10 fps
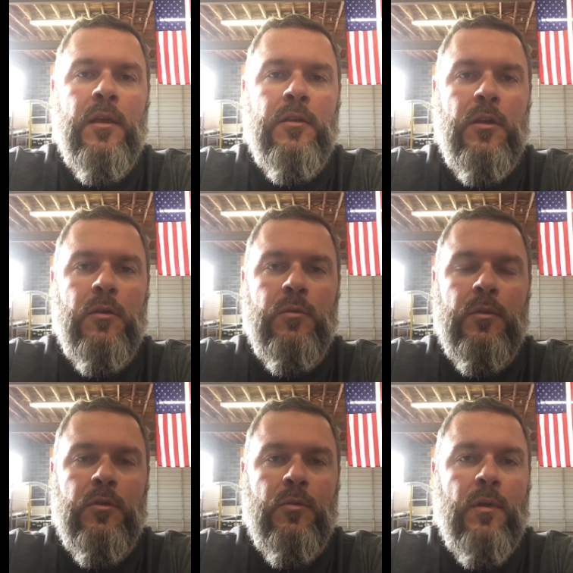you know
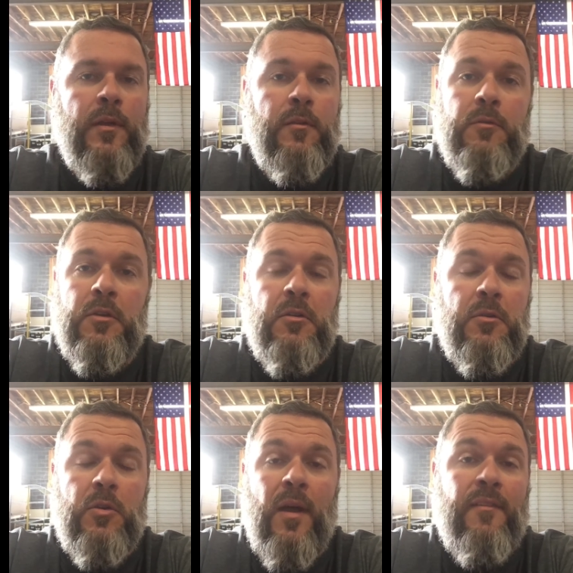you really you,
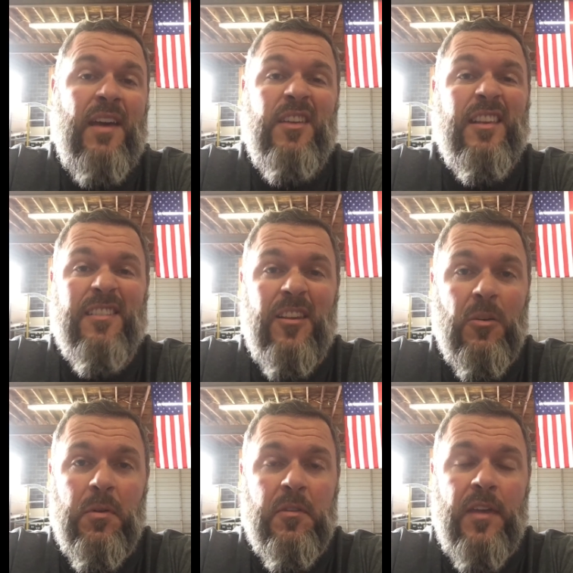you, don't have to have any
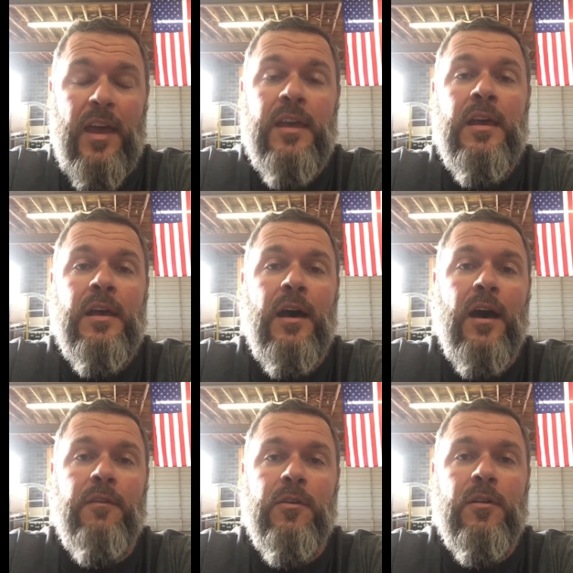skill per se.
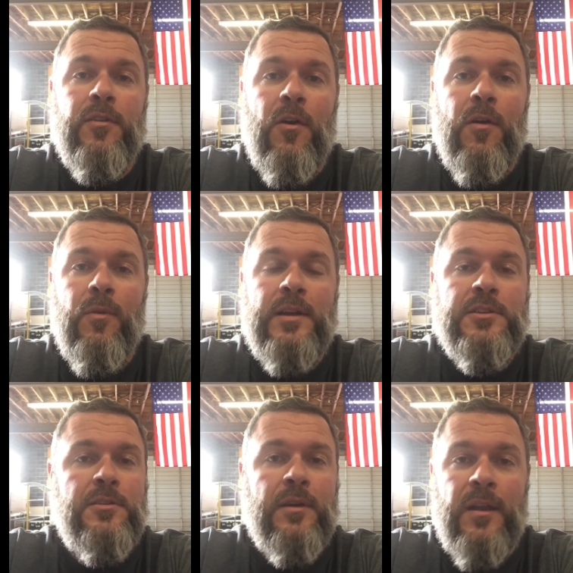Uh, if you can turn a
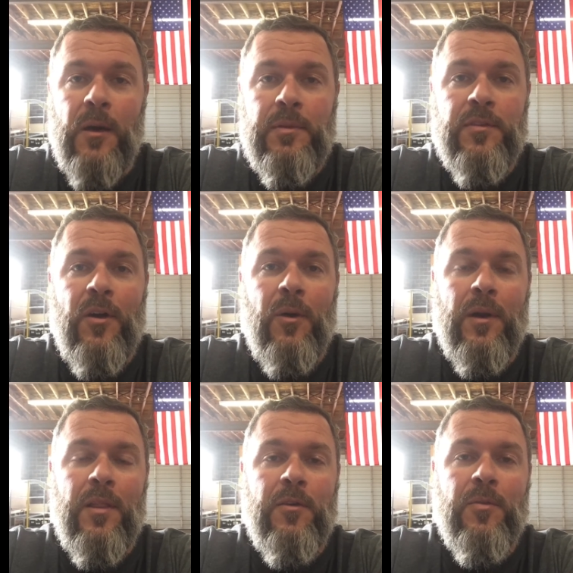wrench, you can help install
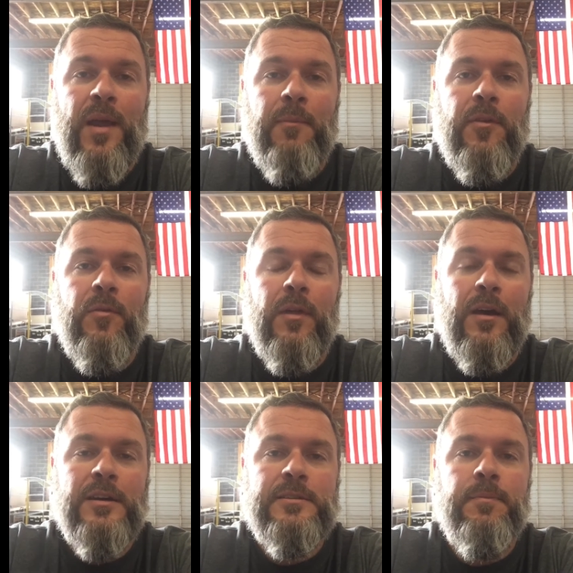one of those ramps. It's really
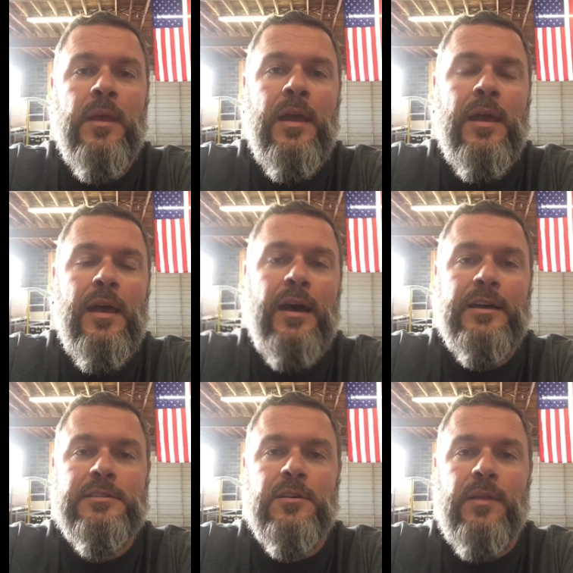awesome.
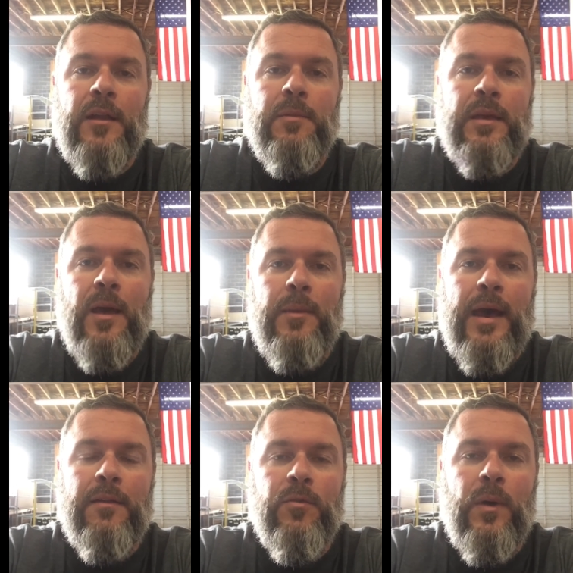Uh, so that'll be coming
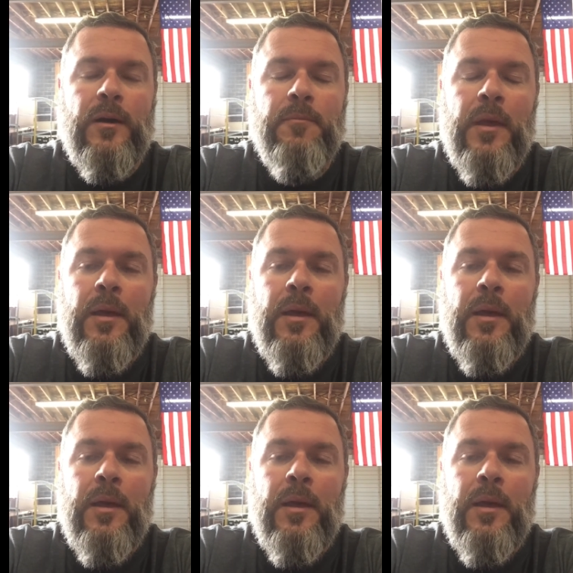out as well.